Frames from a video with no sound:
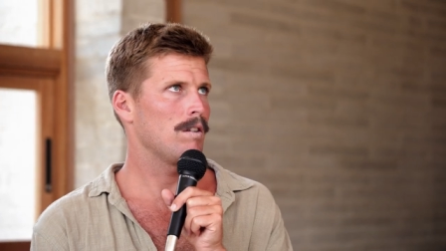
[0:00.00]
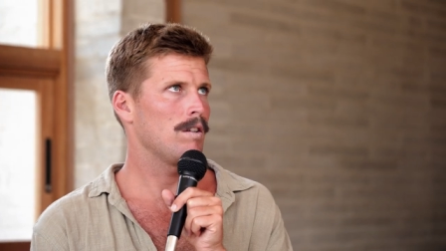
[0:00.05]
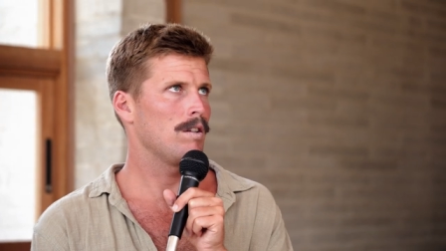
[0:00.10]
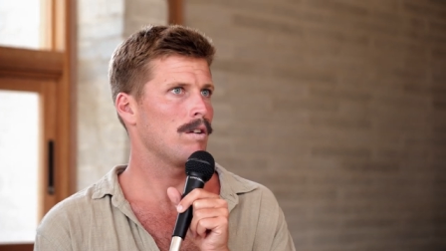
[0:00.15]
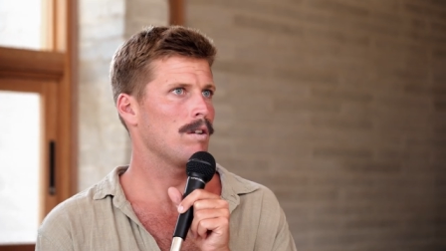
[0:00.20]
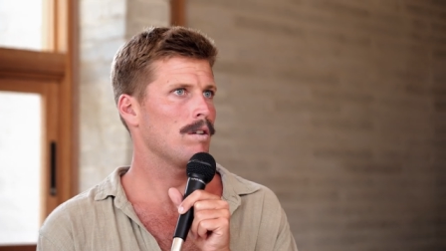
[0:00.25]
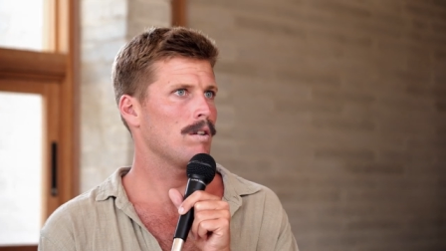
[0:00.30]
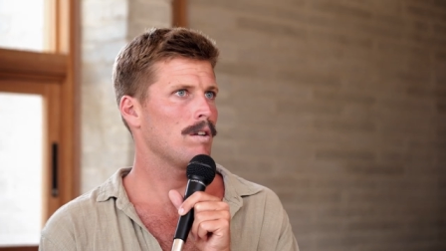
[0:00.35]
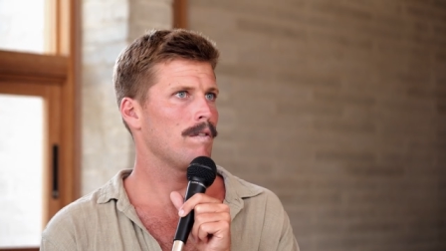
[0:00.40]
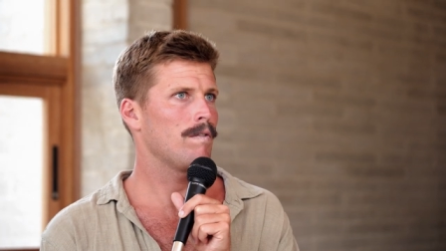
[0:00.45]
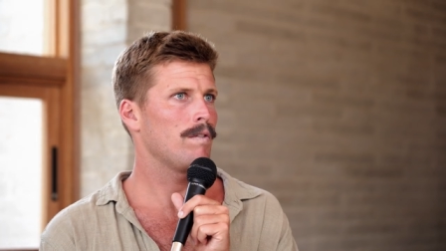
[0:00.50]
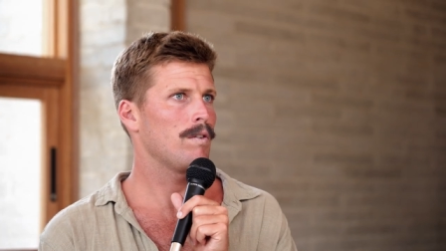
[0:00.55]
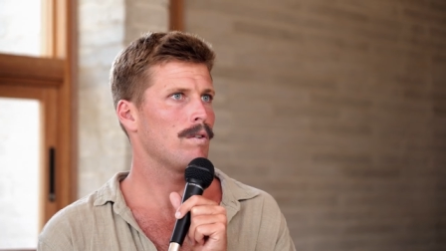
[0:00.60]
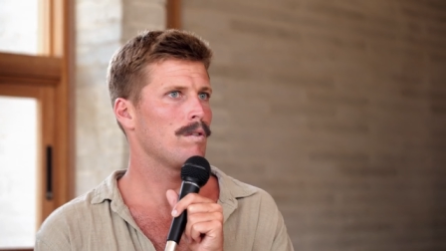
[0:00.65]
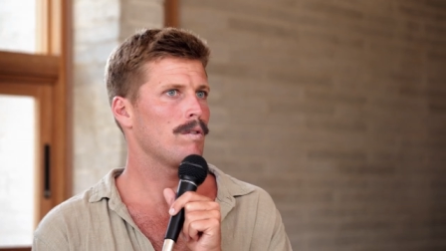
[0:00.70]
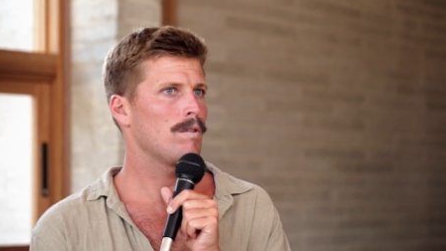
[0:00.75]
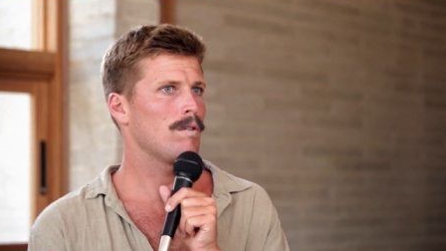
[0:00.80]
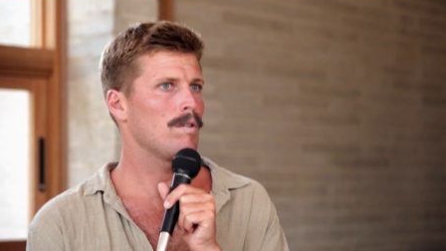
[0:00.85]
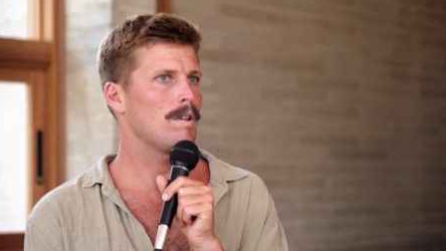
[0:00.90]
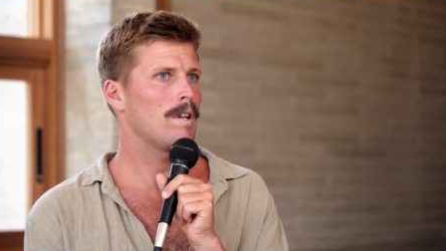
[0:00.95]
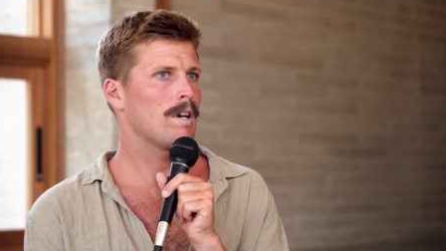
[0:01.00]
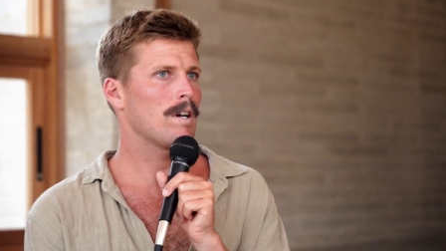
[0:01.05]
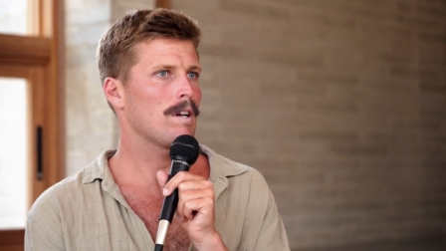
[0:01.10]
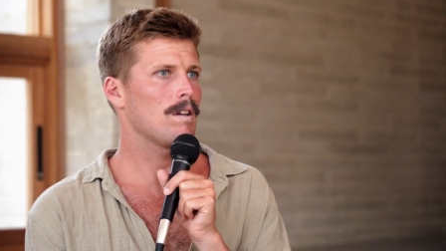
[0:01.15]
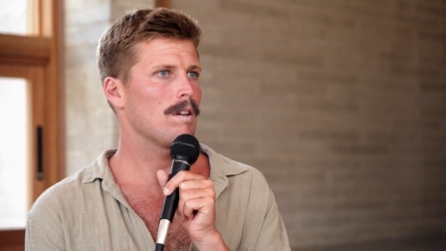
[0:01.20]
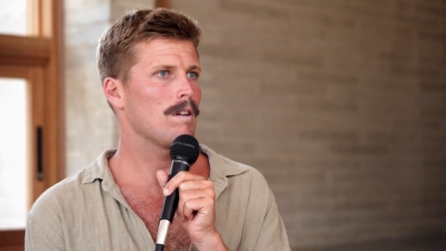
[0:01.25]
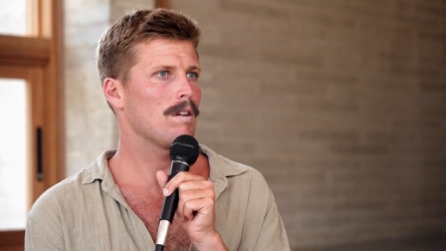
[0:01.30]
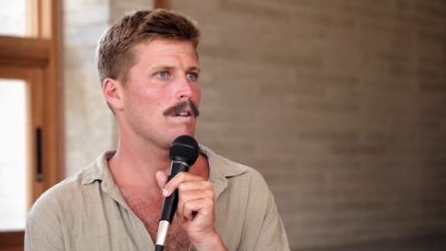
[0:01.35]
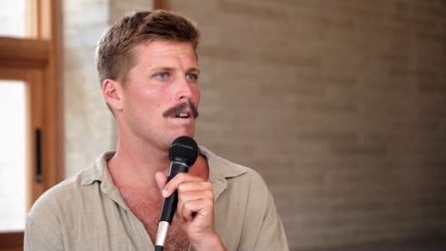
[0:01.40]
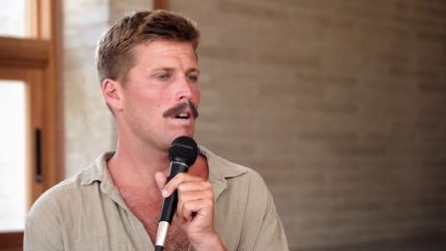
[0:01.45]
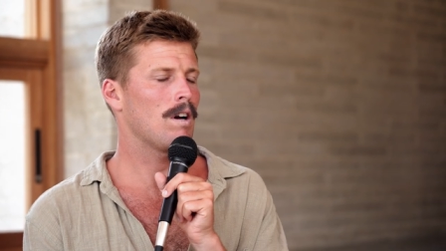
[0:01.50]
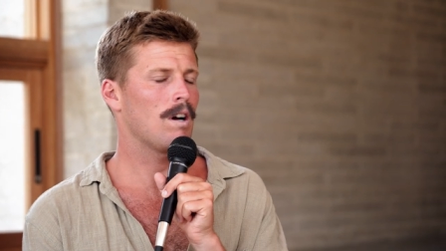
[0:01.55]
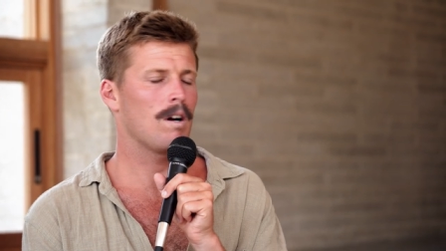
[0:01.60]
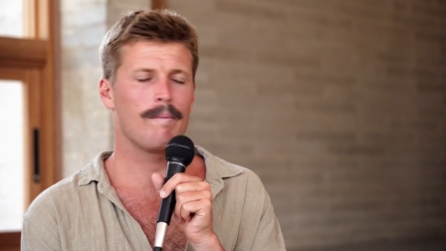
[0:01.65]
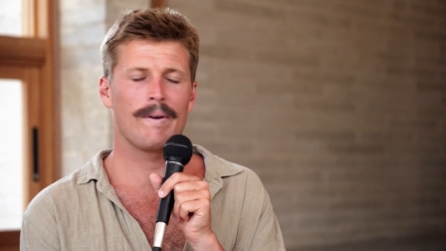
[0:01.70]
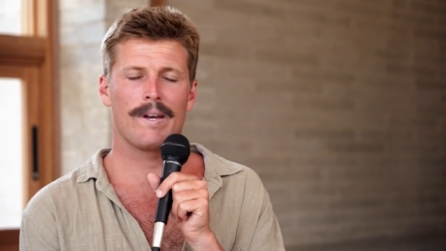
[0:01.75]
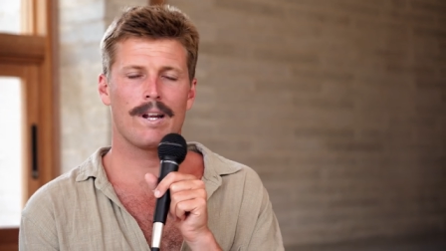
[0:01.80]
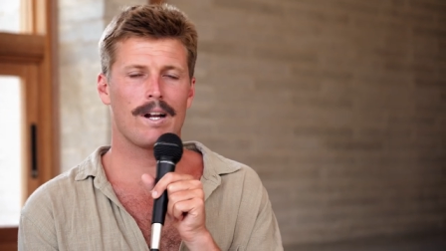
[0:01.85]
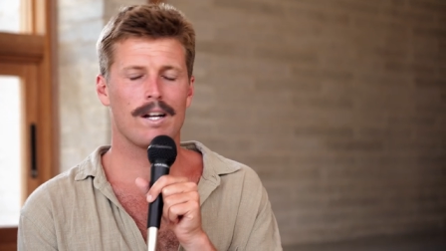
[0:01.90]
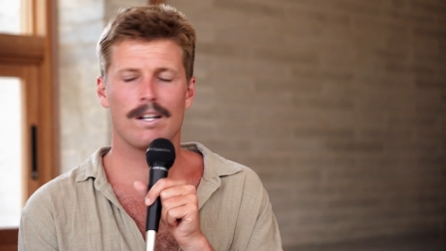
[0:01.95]
You know, if you're like, oh
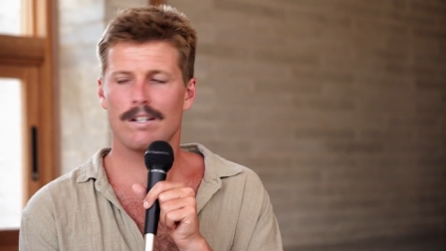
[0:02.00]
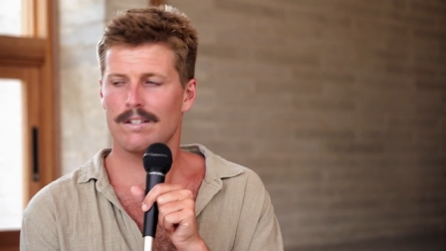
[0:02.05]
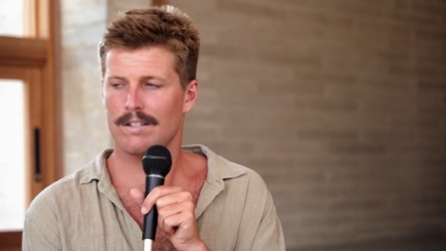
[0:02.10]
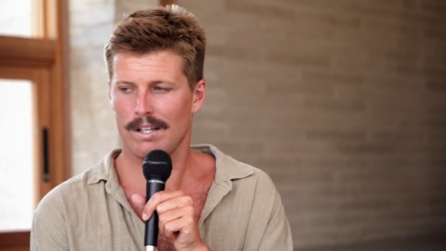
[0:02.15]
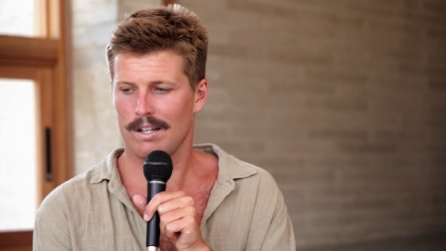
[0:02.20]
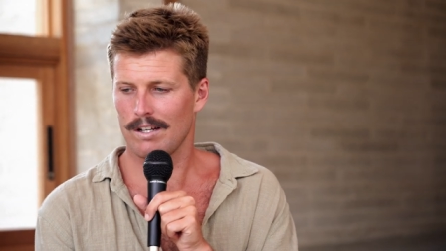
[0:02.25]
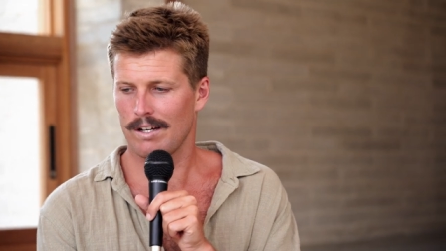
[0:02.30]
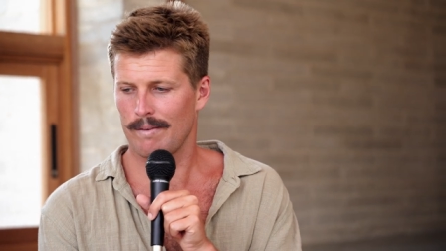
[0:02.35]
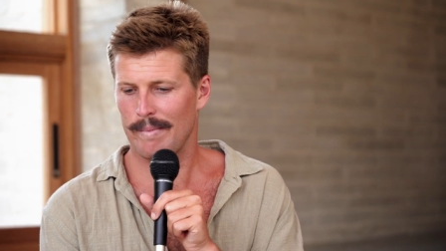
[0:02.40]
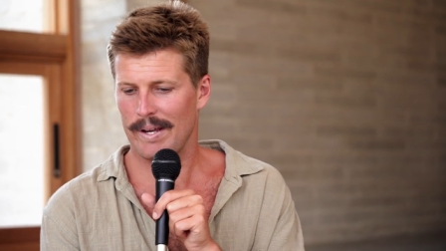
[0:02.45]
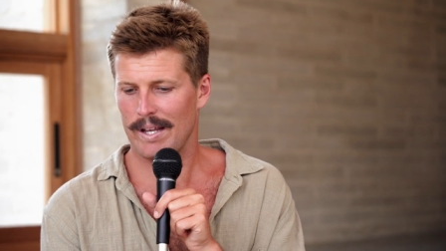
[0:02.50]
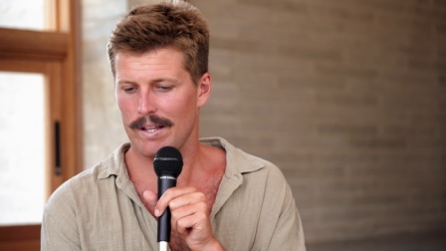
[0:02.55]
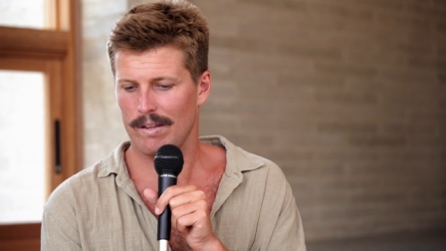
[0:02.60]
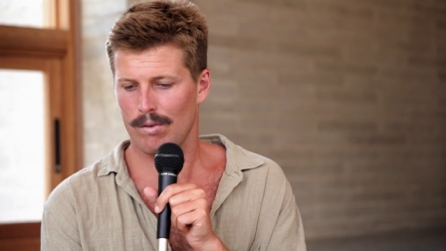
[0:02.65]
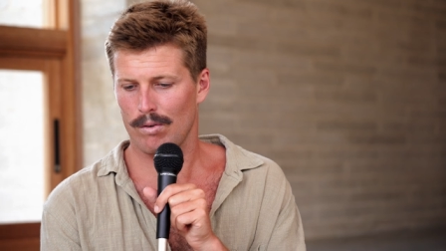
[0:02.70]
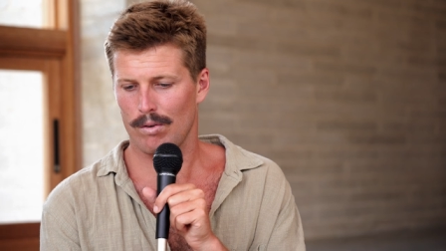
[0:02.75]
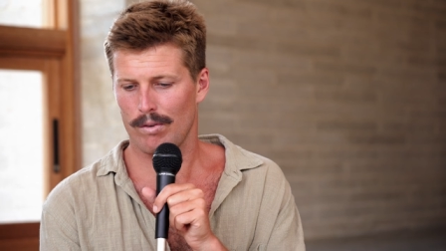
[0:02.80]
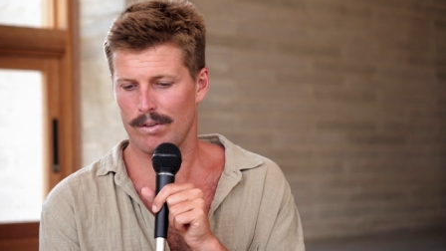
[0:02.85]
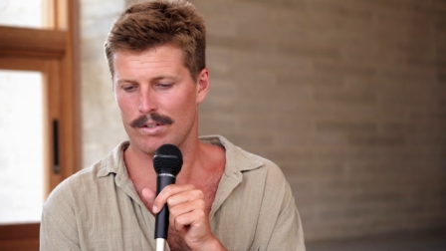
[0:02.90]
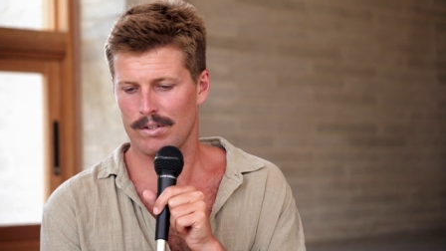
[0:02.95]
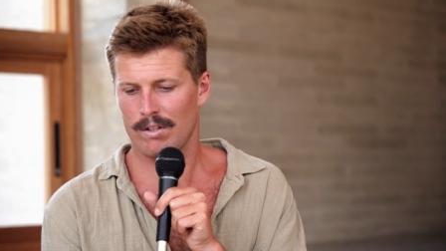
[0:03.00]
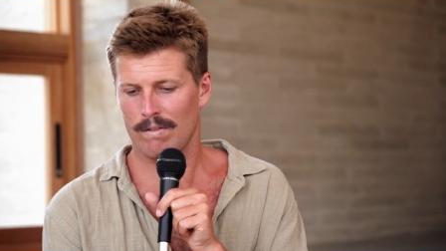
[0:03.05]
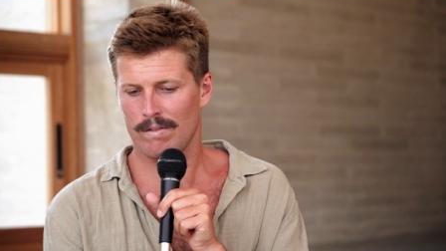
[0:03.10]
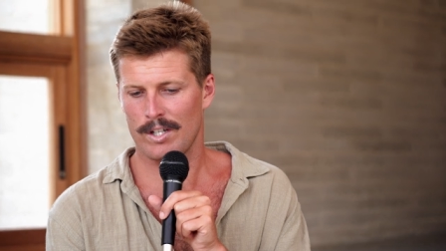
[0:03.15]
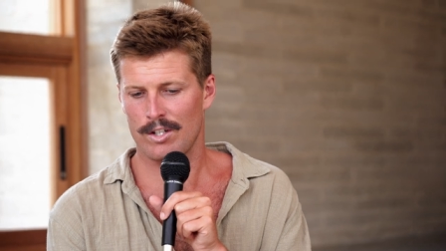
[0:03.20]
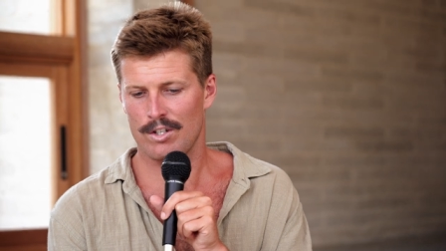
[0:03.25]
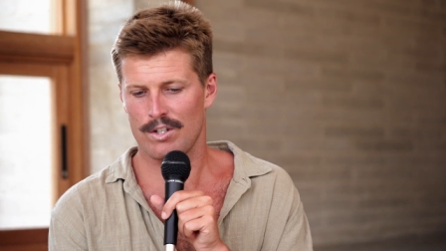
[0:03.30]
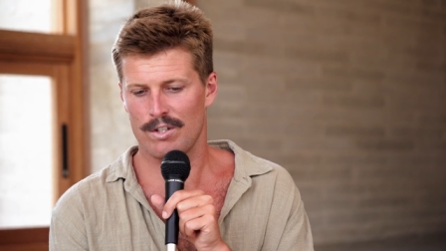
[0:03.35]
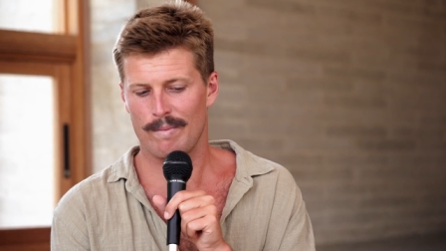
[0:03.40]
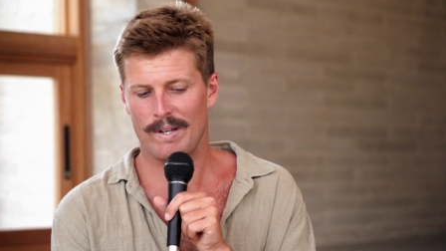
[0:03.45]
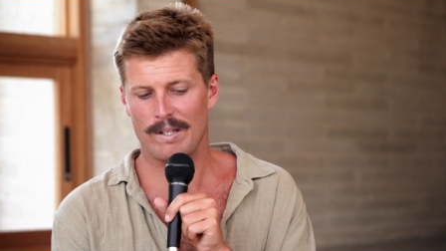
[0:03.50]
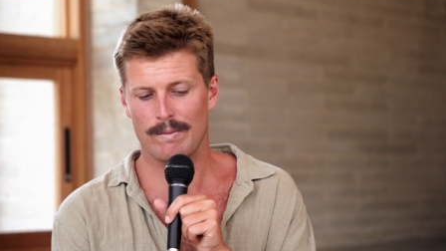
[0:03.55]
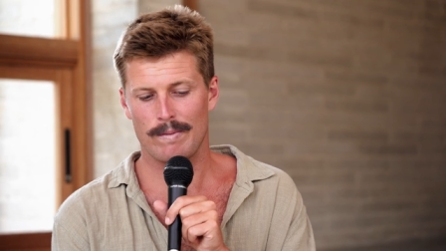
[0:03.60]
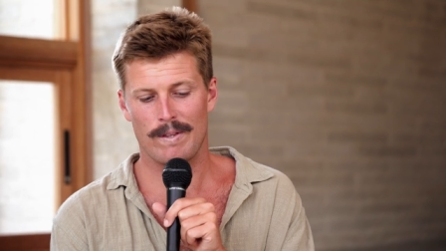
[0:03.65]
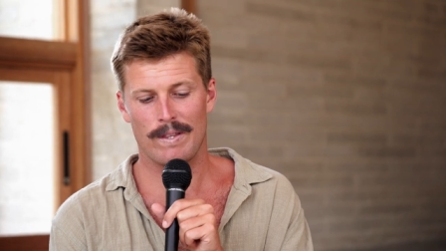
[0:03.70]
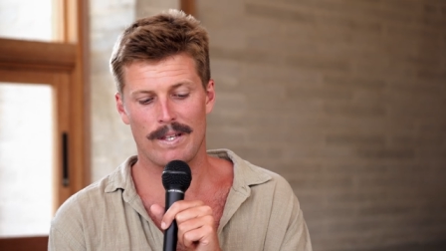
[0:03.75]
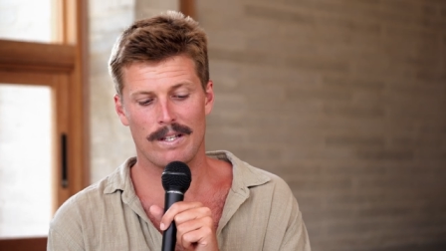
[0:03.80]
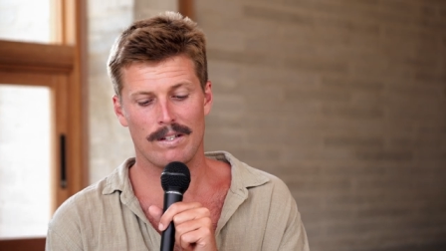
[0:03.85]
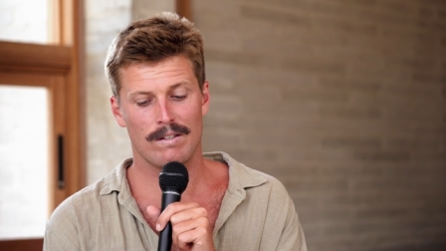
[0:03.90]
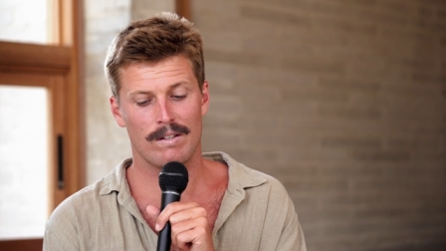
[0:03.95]
man, I just think I make this conversation just makes
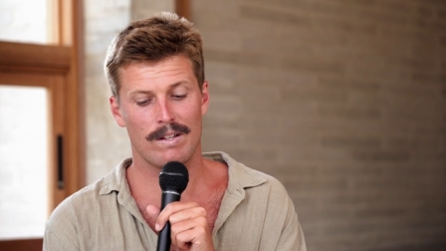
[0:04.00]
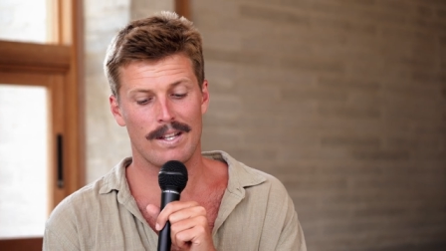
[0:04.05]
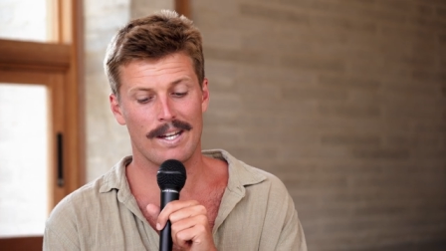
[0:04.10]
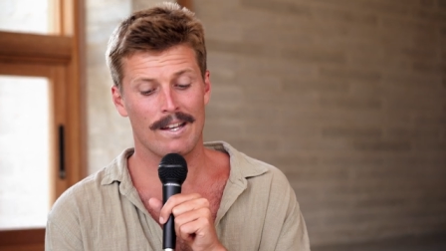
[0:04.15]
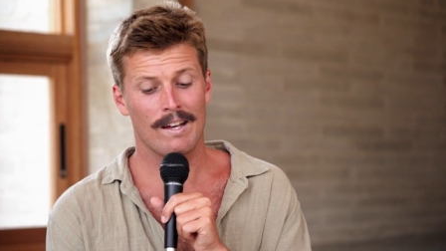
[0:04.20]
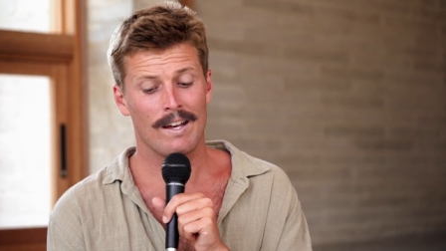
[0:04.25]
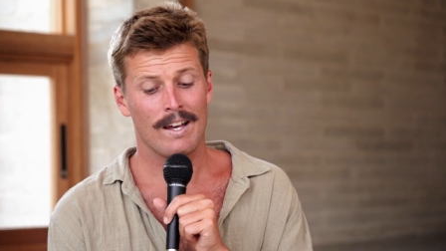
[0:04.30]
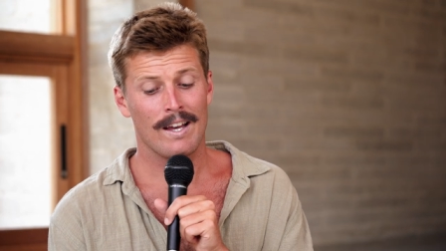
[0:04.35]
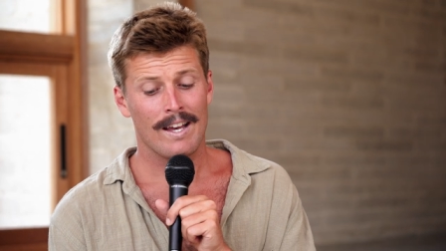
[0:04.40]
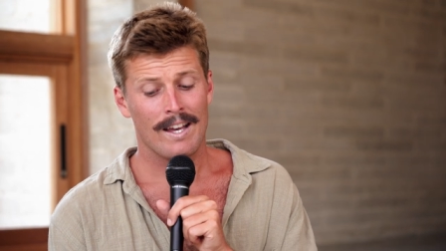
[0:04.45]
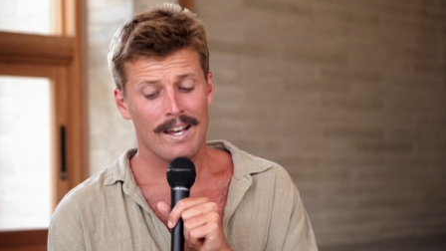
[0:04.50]
me think to like